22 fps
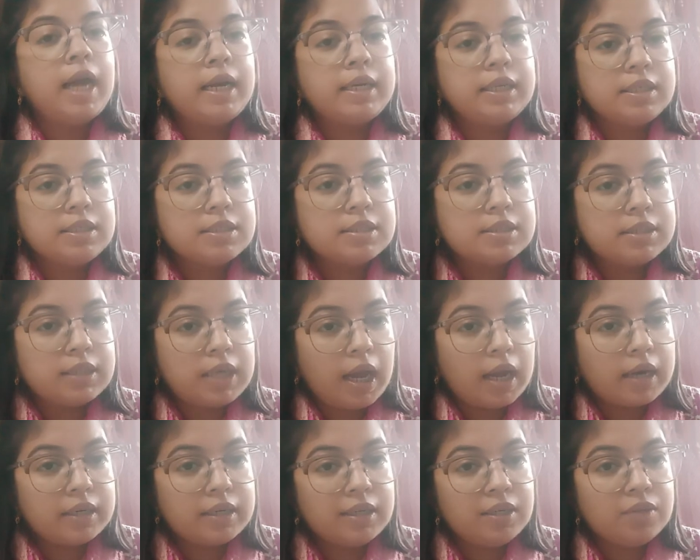is
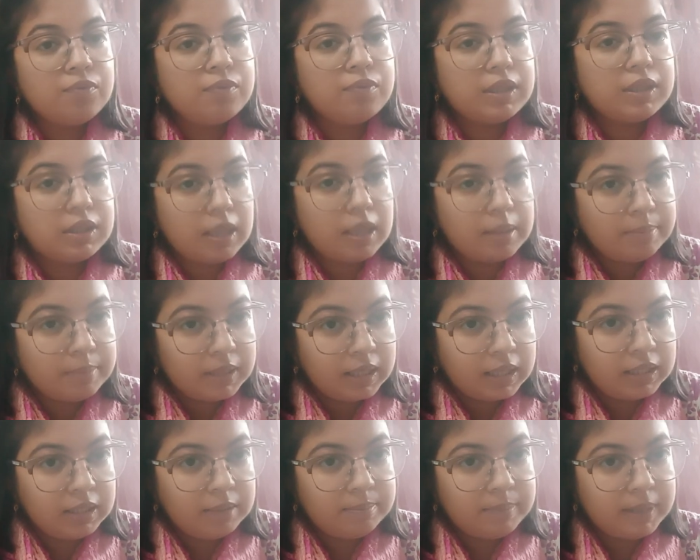reacting with the
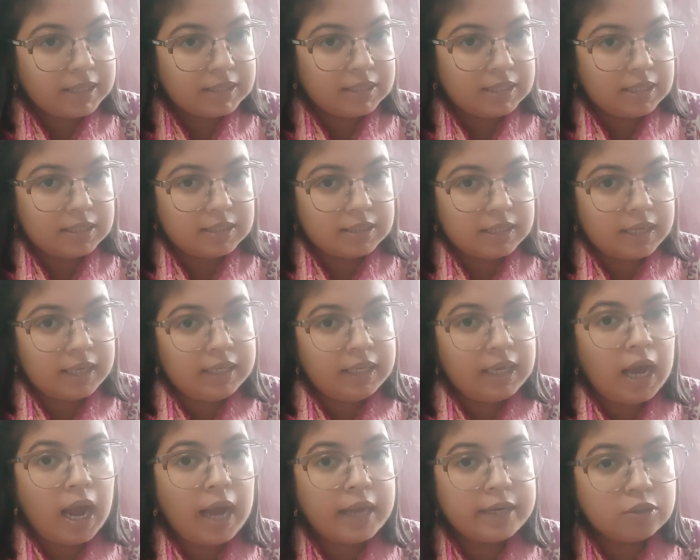any bases,
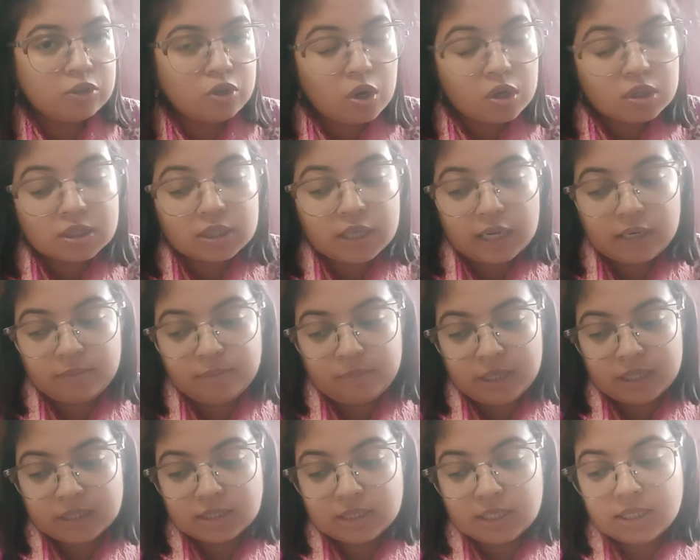any hydroxide
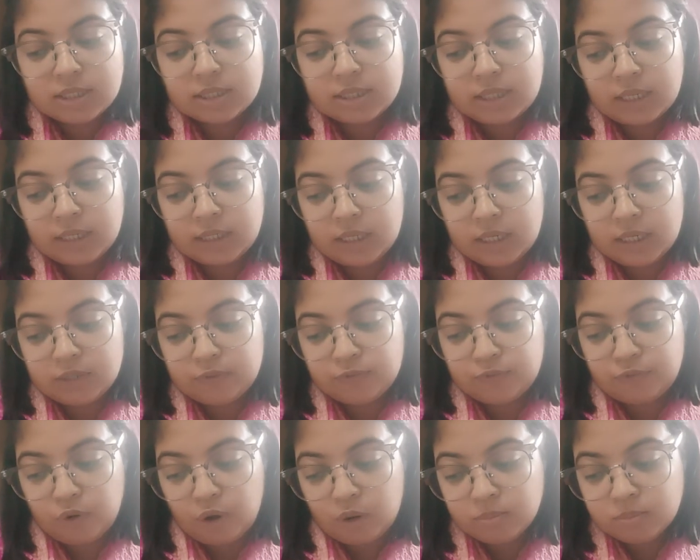bases, then it
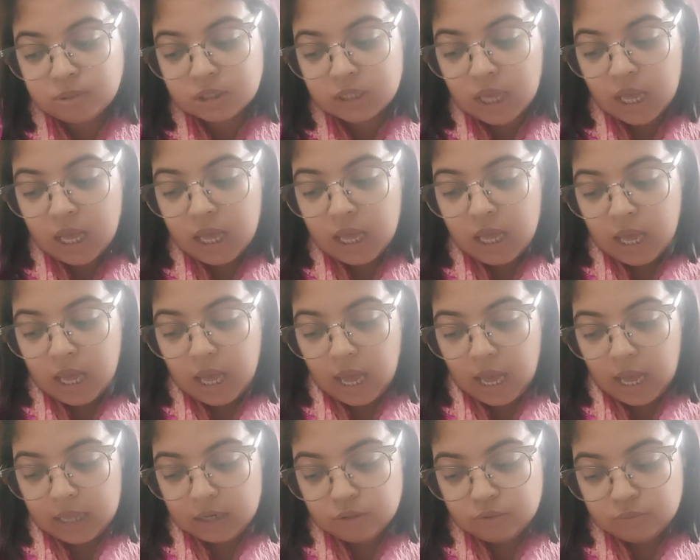forms
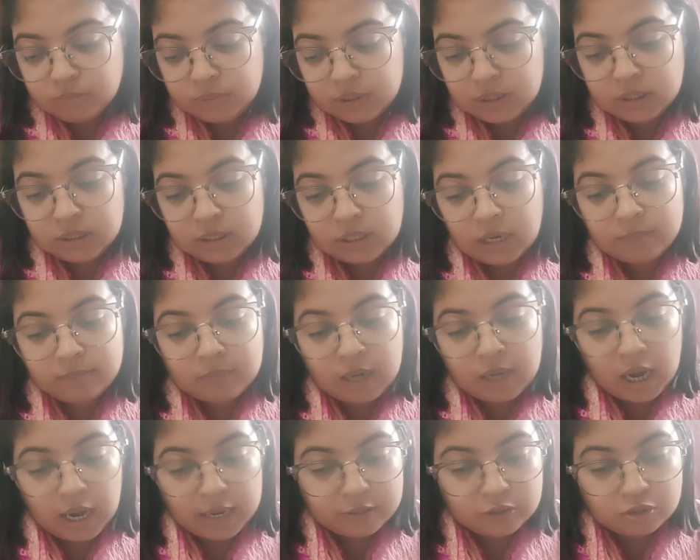aluminium
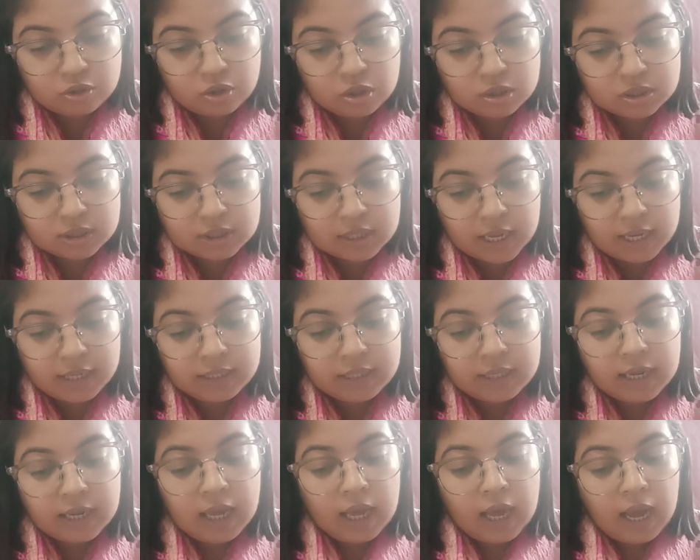hydroxide,
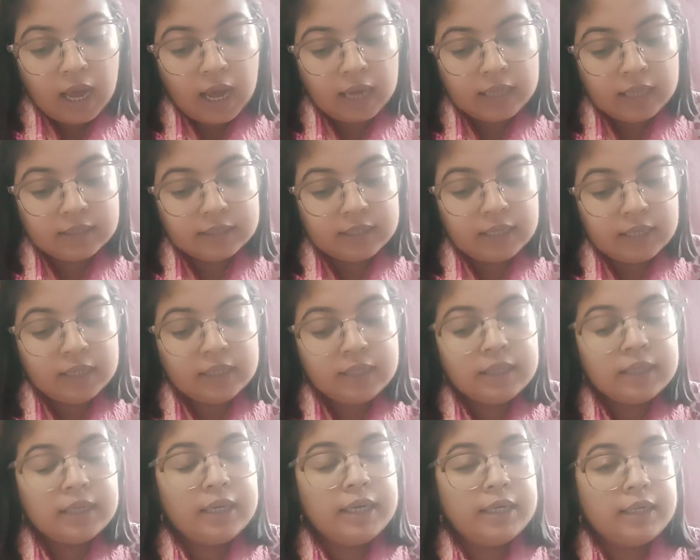and
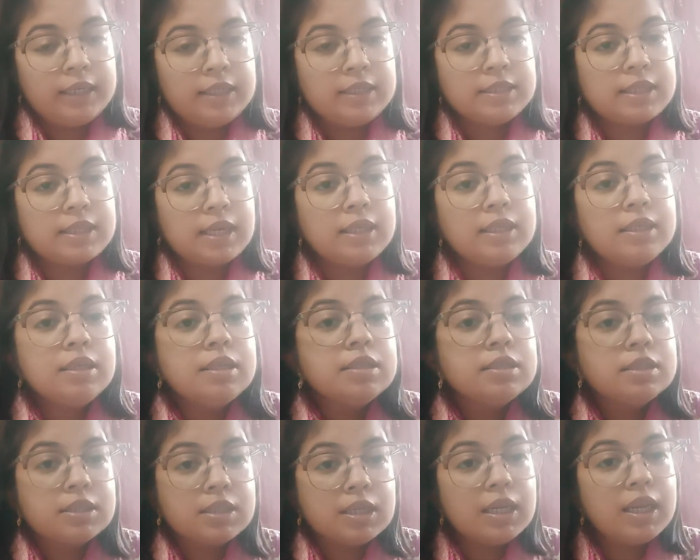then it is a
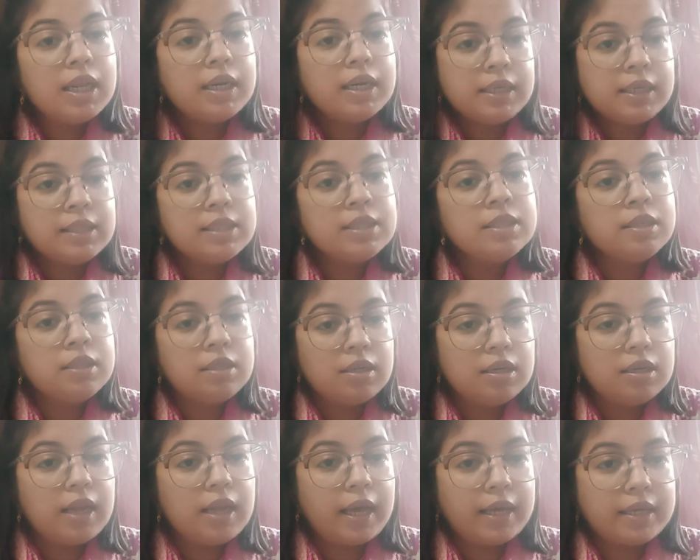gelatin
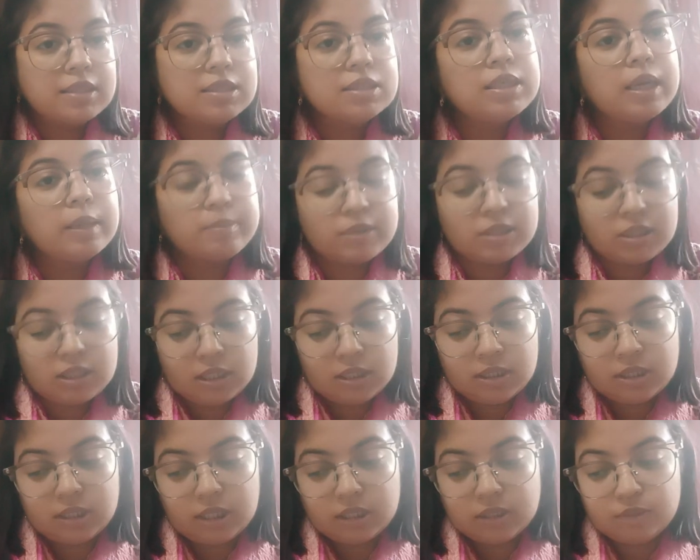like
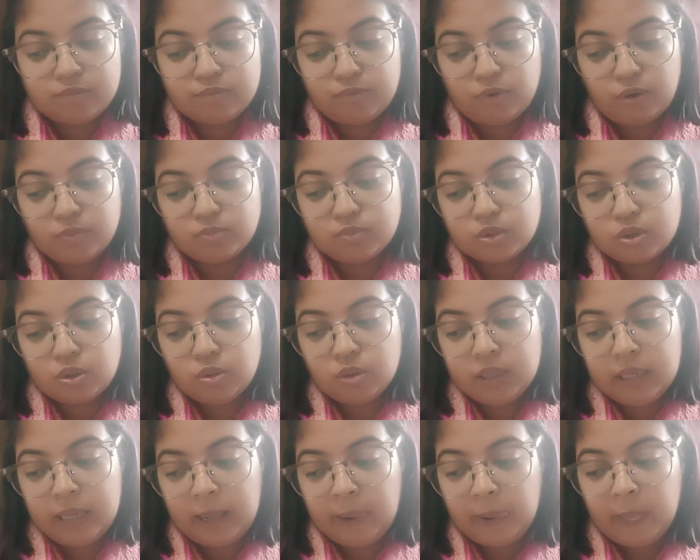substance is formed.
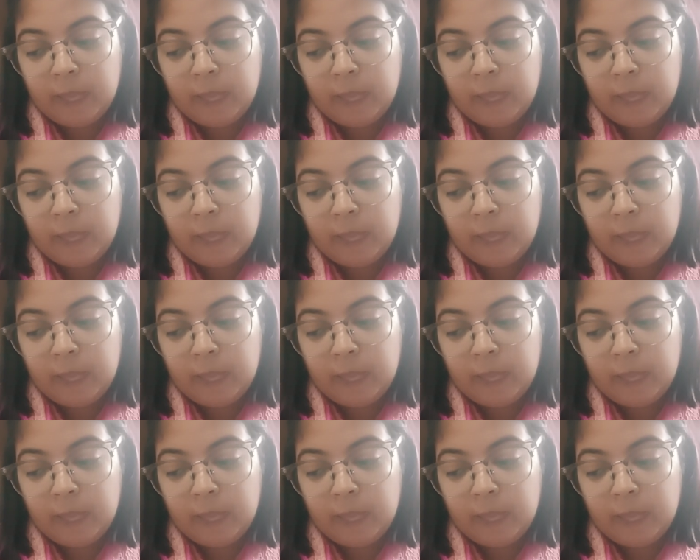Okay,